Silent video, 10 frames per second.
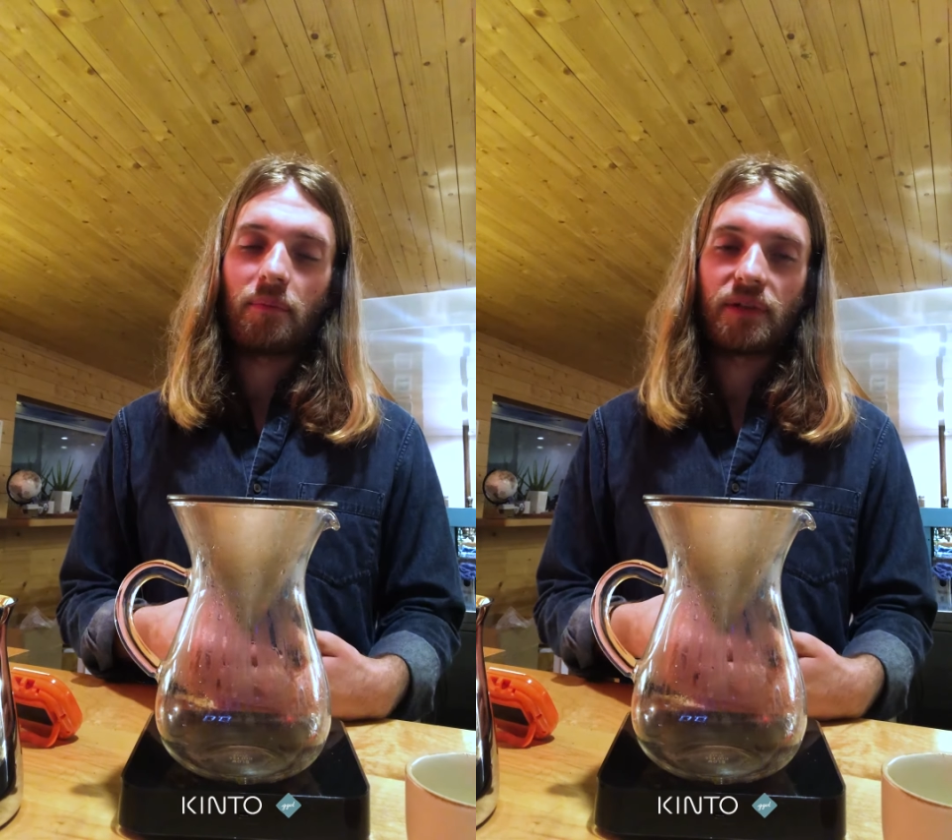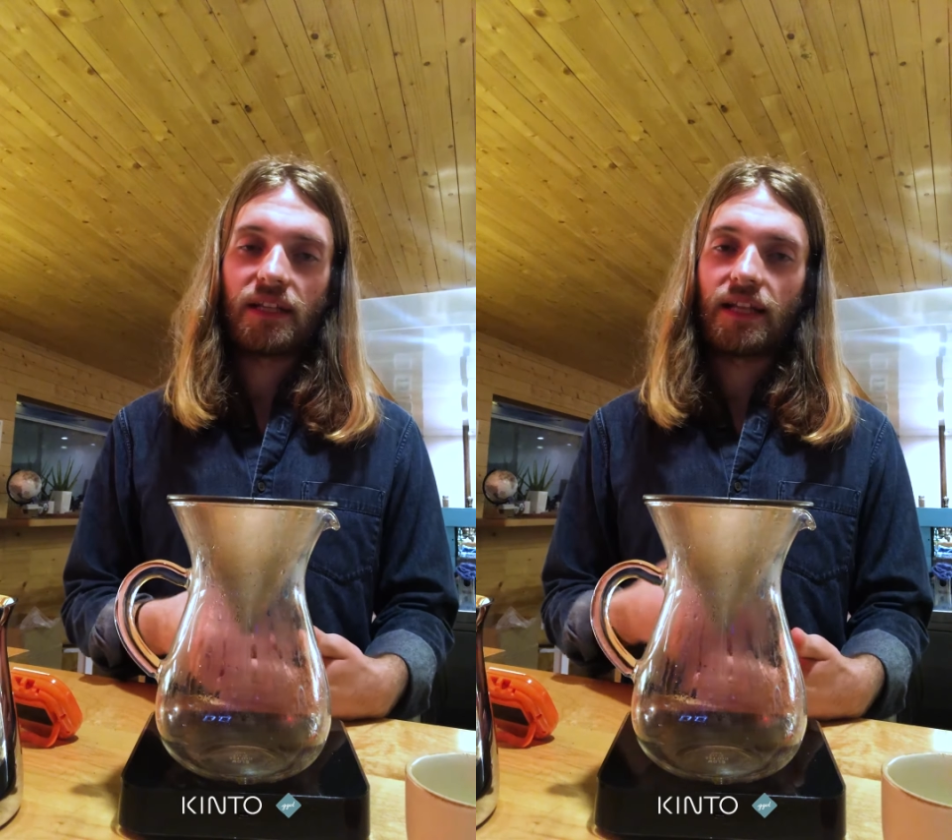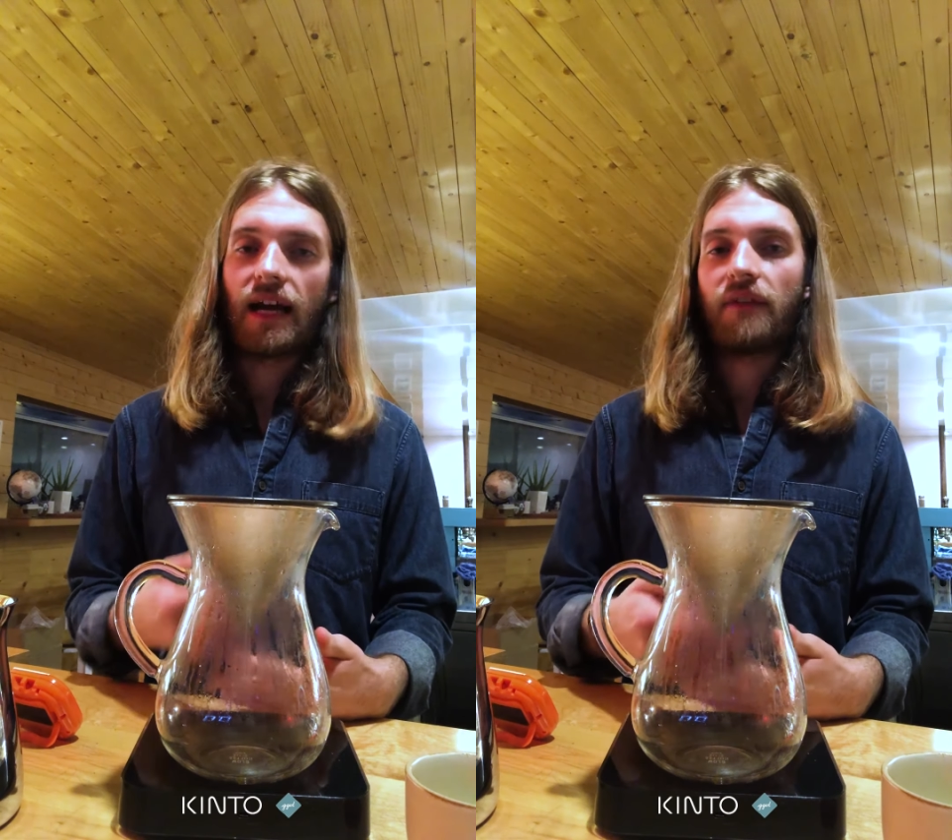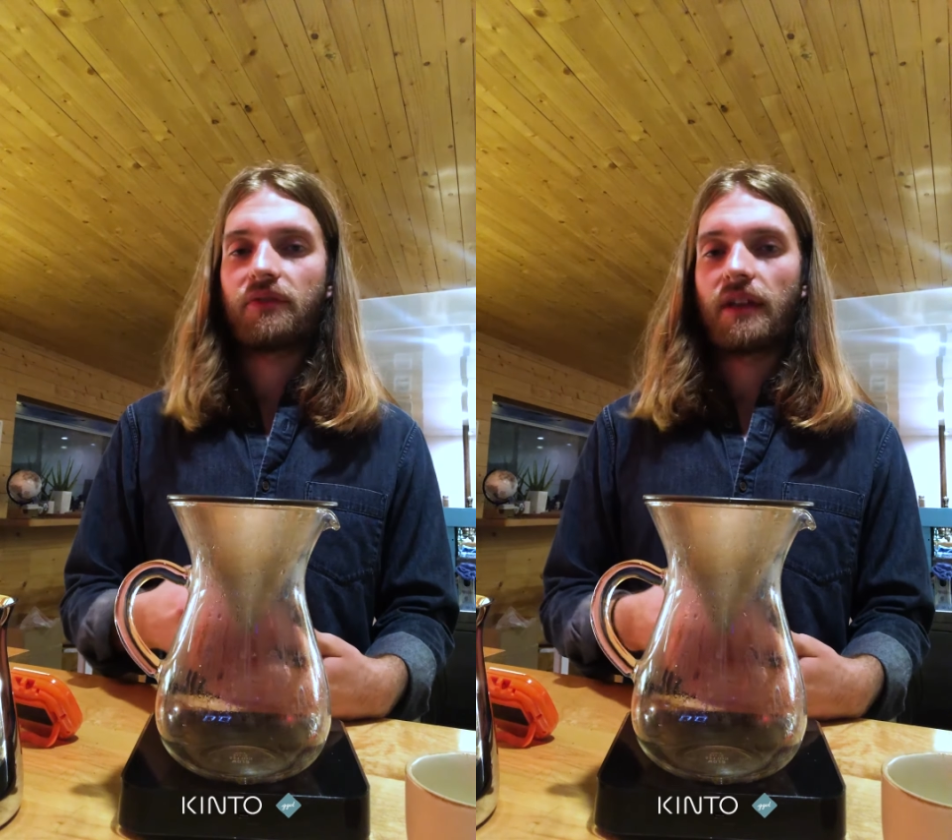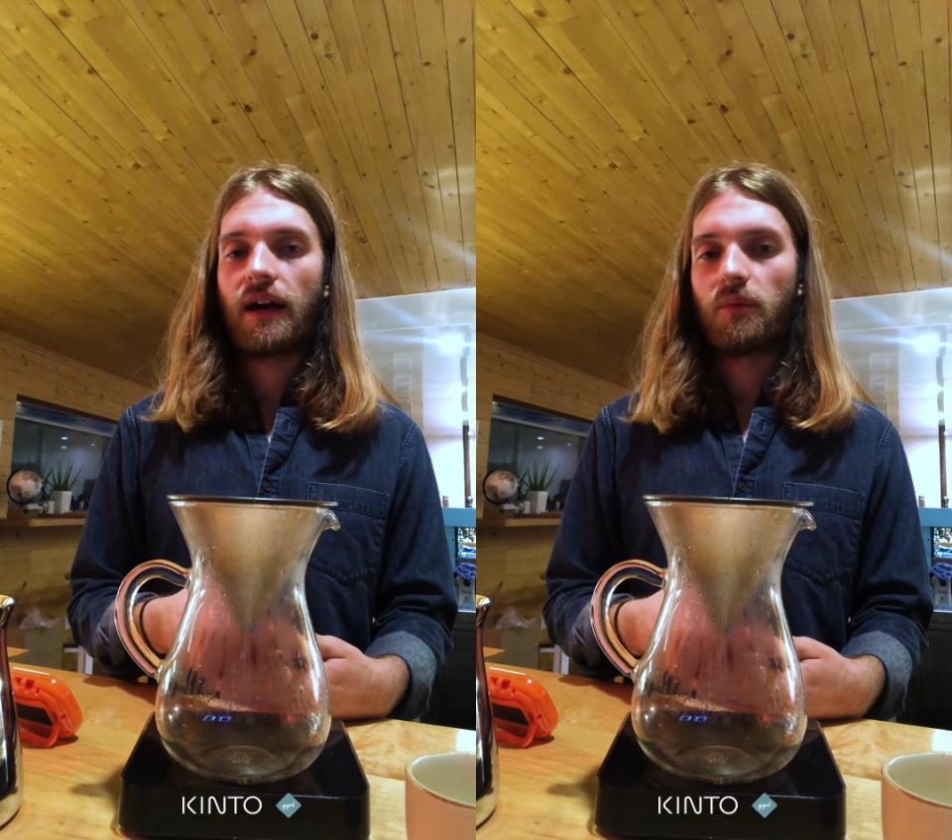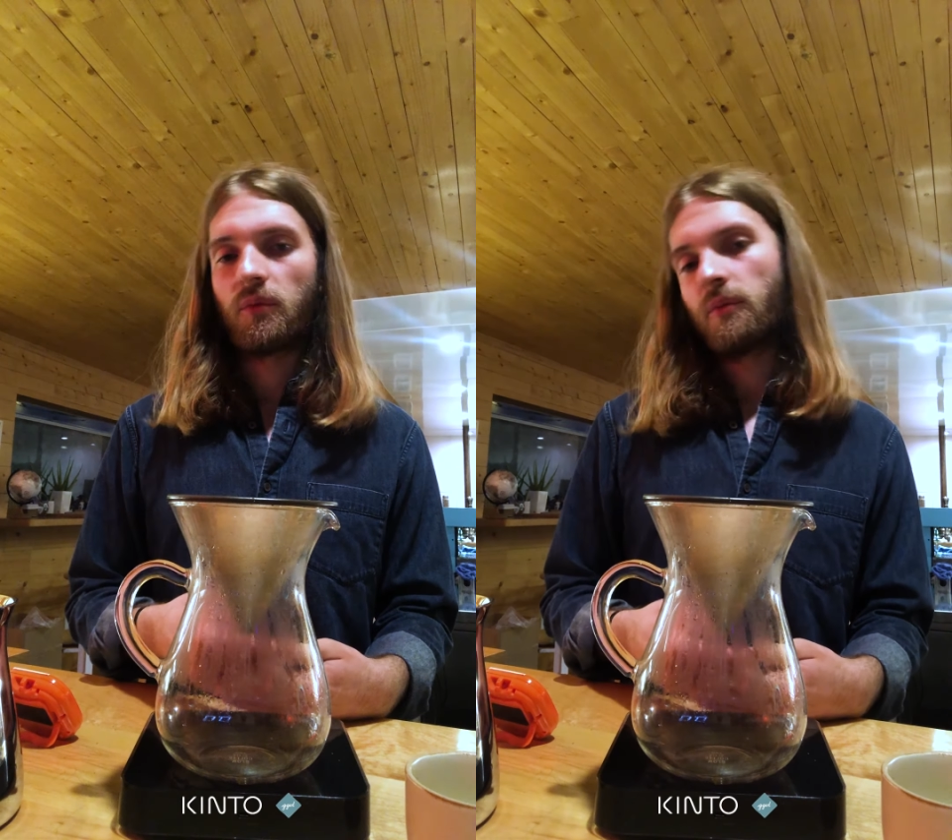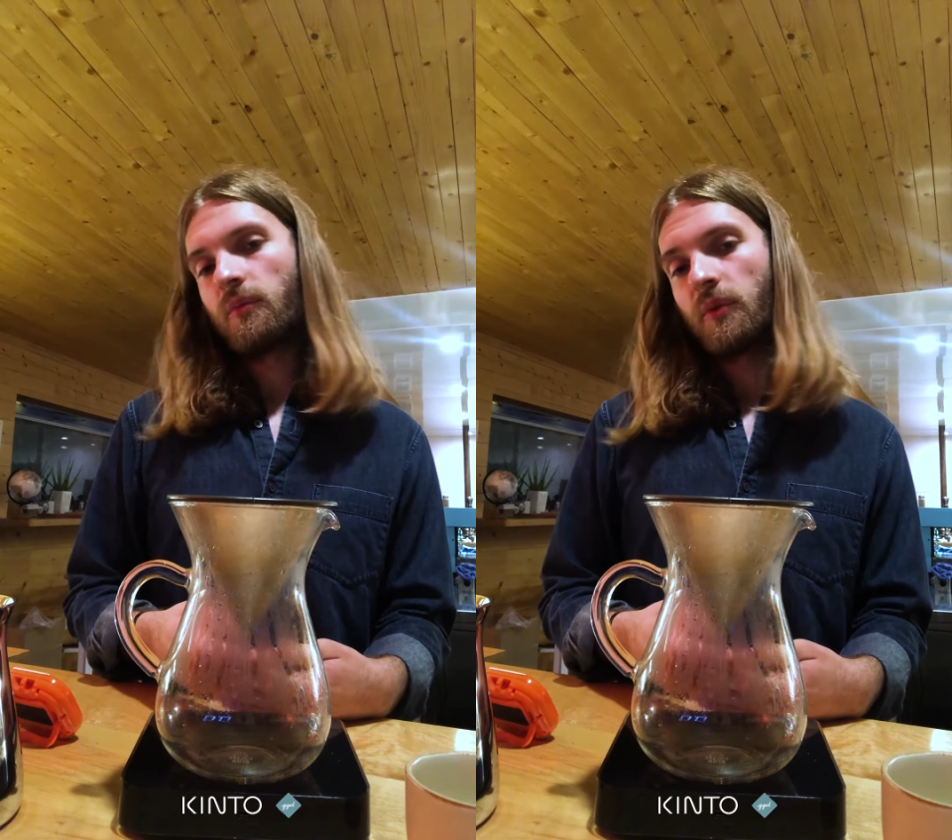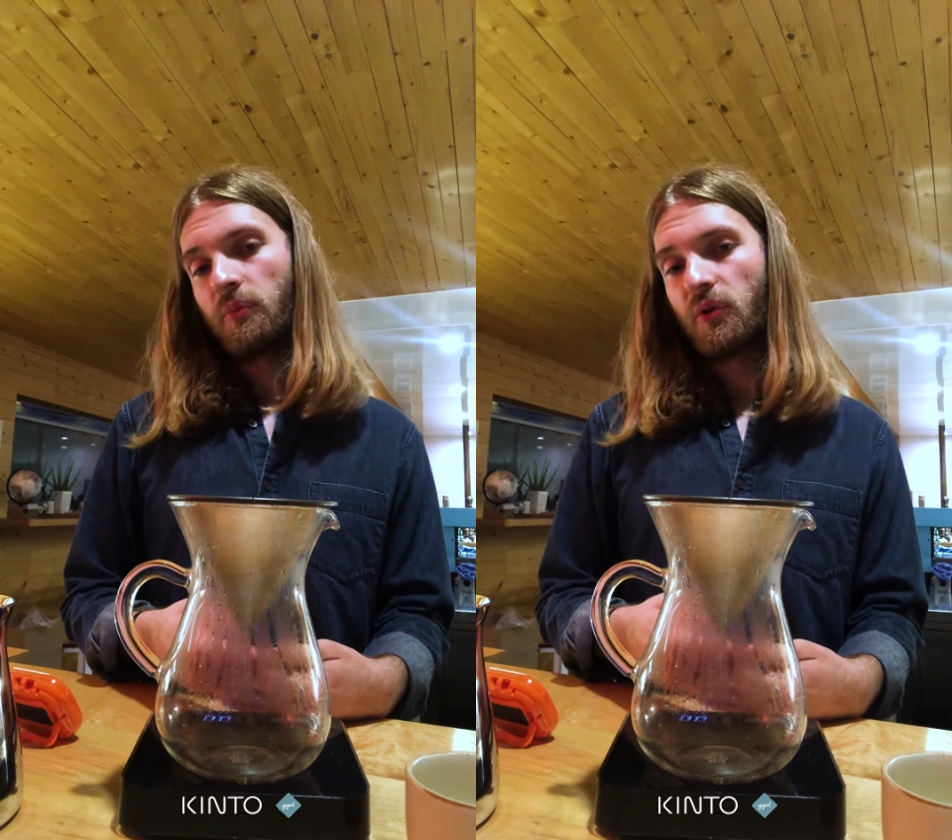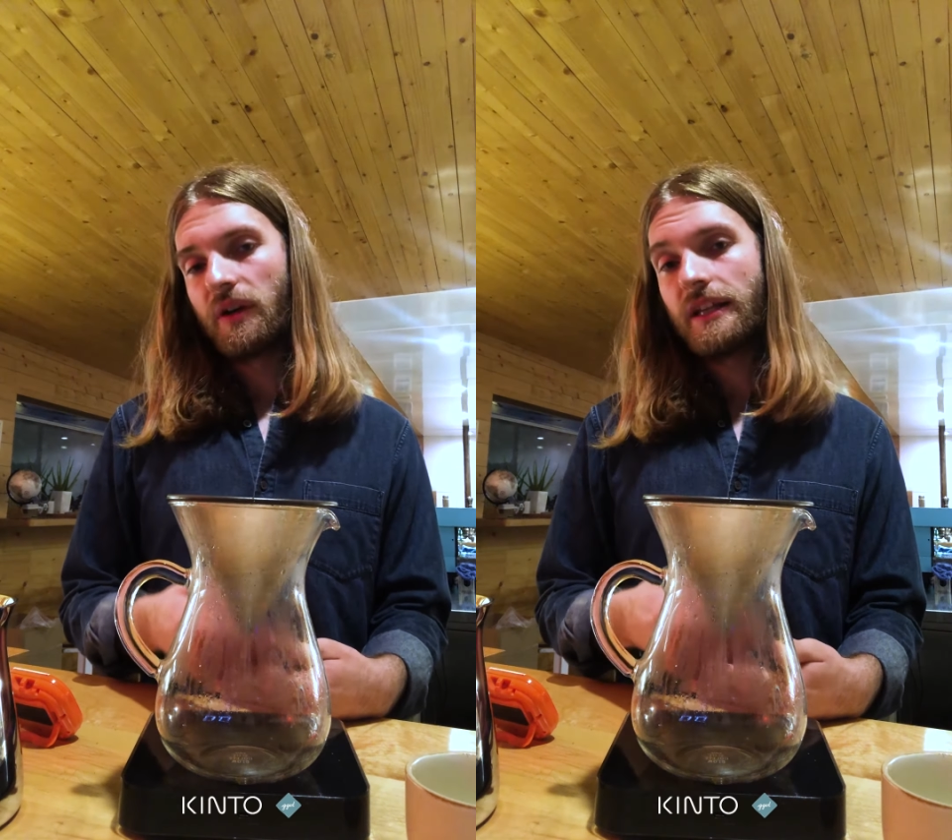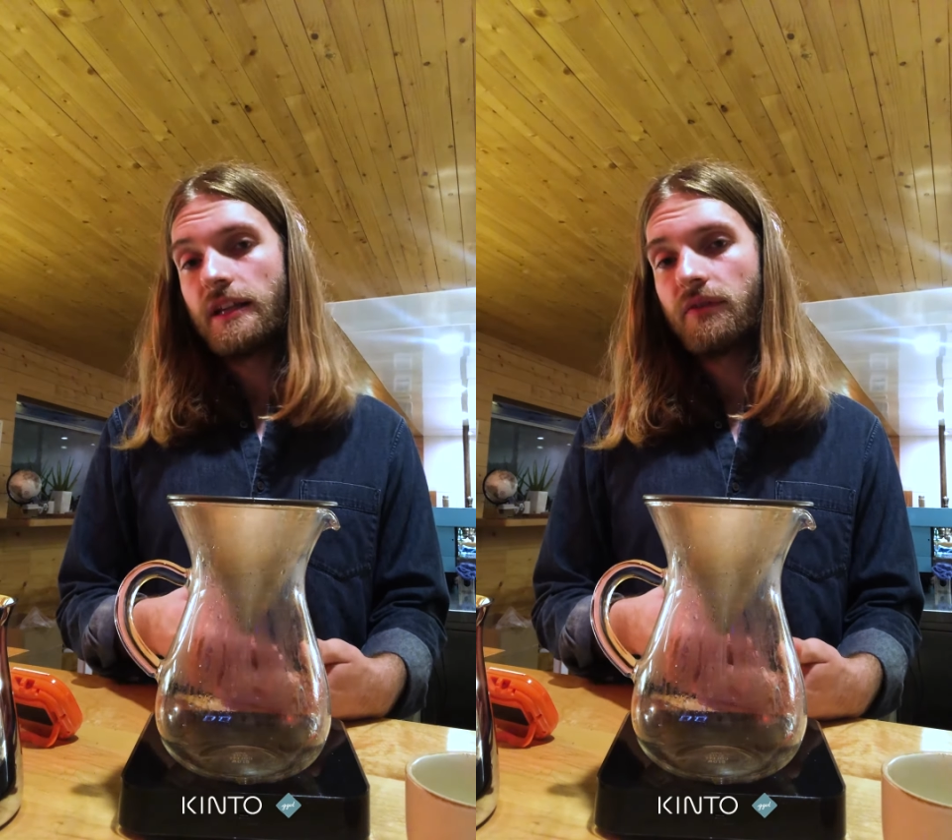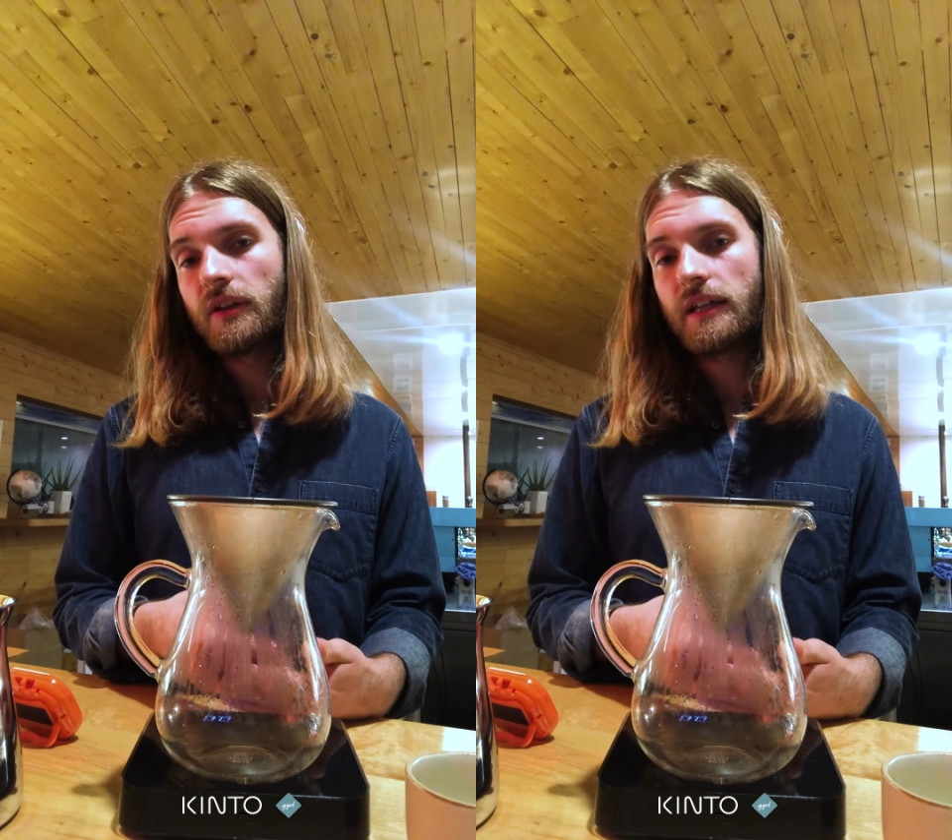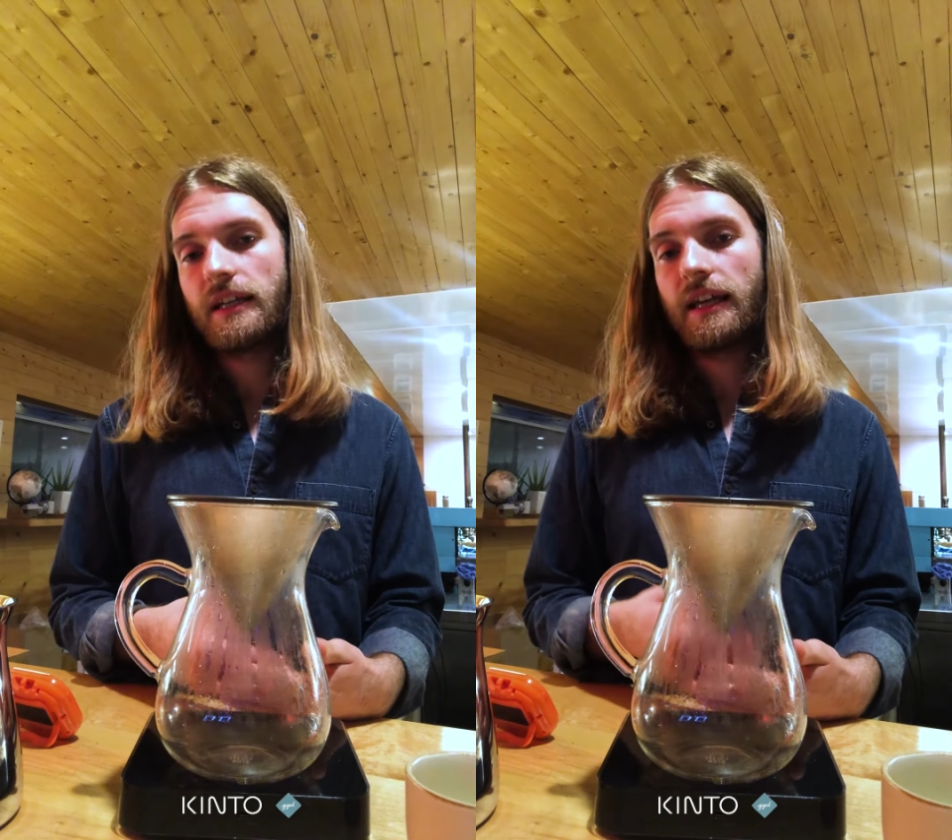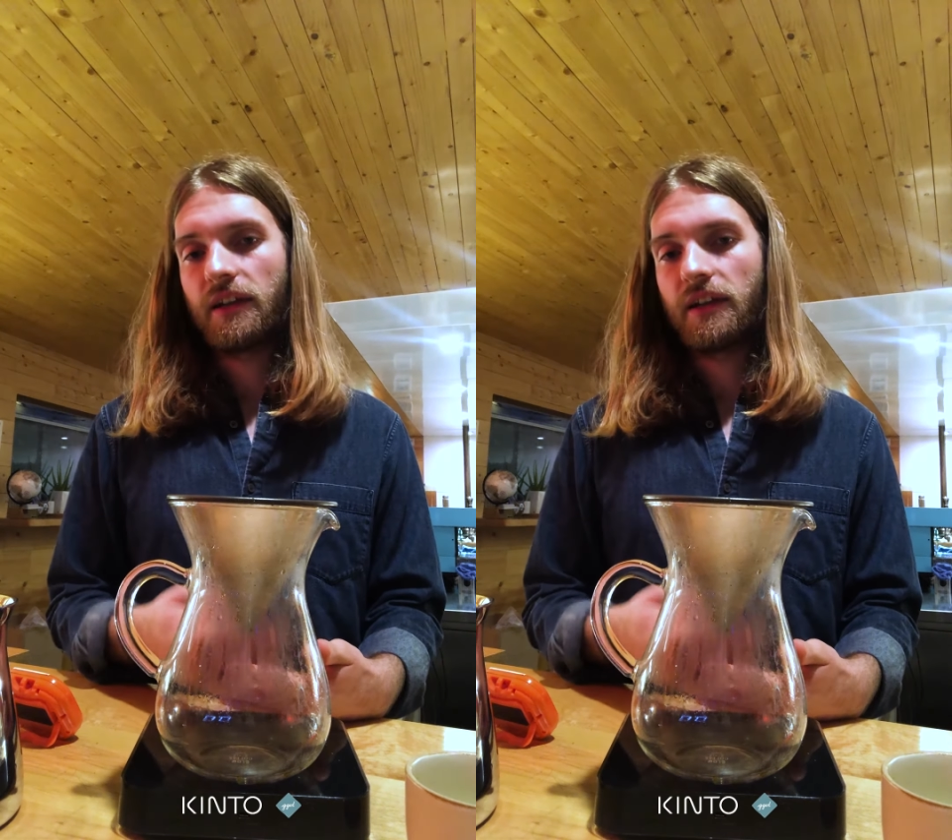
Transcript: but then after that we're brewing evenly